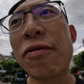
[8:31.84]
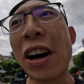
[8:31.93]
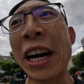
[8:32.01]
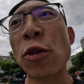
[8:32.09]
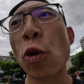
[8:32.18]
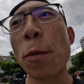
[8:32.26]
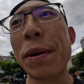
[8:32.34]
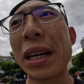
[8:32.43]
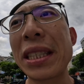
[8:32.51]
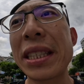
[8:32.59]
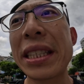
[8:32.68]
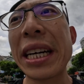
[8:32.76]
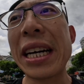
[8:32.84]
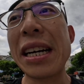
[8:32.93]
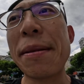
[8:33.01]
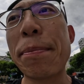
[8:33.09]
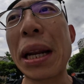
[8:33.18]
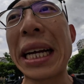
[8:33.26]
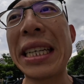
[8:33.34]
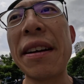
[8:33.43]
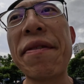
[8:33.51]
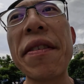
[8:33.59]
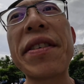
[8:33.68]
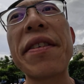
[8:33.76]
fine Robusta and blend
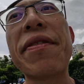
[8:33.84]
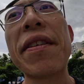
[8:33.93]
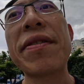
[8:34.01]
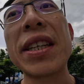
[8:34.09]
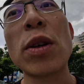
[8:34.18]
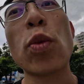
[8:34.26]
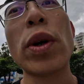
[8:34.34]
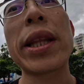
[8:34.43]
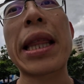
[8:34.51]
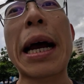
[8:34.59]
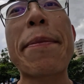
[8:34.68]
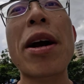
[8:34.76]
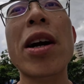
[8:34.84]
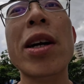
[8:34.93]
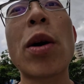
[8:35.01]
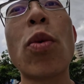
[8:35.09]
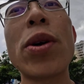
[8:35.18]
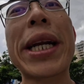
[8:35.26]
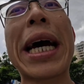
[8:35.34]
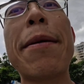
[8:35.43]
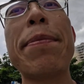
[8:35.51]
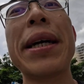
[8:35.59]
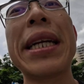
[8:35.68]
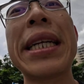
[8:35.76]
it 50-50 with Liberica. Will it
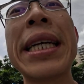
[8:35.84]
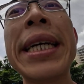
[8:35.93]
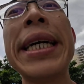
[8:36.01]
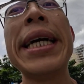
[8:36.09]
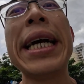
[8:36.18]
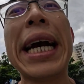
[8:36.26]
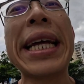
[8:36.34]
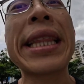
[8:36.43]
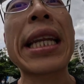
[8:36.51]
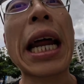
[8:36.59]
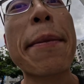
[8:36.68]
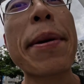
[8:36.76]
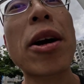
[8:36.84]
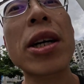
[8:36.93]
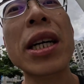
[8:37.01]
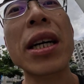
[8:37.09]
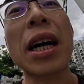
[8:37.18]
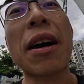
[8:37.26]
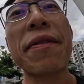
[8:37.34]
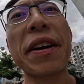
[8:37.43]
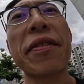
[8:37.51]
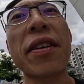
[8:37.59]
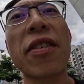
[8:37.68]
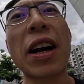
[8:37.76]
happen? And the Liberica
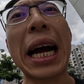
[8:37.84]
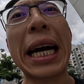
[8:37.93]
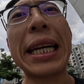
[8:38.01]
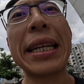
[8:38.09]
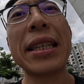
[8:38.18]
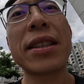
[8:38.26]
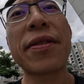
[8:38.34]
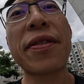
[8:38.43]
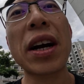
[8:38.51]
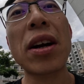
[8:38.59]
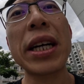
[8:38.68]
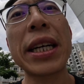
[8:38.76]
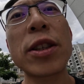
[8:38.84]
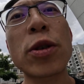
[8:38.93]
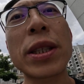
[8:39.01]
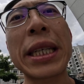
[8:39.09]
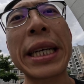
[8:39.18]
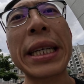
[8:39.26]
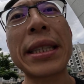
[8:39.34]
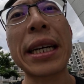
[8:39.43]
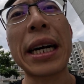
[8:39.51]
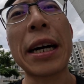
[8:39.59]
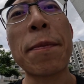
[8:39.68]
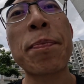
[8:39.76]
coffee, if you've never had it, it's very interesting. It's
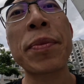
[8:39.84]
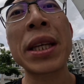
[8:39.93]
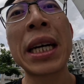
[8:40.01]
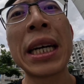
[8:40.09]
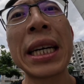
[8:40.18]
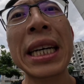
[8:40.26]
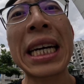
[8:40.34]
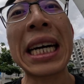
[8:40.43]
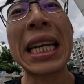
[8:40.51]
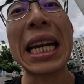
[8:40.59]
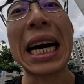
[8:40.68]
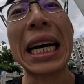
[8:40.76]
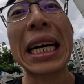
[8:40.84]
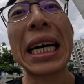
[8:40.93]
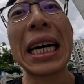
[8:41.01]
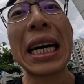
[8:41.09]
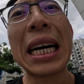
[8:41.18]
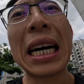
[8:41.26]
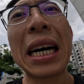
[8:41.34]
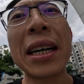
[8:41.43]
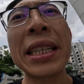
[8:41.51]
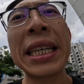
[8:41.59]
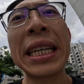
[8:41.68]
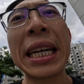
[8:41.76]
kind of like
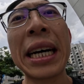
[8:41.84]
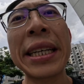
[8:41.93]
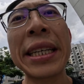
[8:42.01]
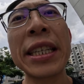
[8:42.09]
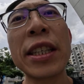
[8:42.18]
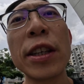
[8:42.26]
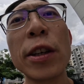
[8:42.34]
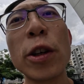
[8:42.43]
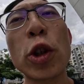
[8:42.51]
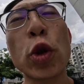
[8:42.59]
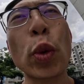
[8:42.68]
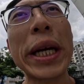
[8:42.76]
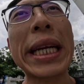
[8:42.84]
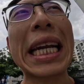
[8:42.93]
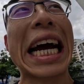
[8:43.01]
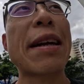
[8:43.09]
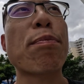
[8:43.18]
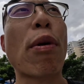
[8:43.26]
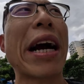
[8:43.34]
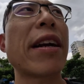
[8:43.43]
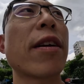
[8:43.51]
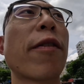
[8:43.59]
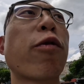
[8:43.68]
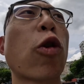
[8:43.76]
honeydew, sweet, light, bright,
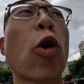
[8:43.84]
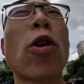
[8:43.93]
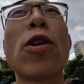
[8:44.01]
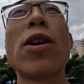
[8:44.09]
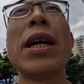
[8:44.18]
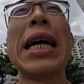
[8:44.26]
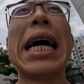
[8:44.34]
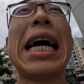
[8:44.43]
floral.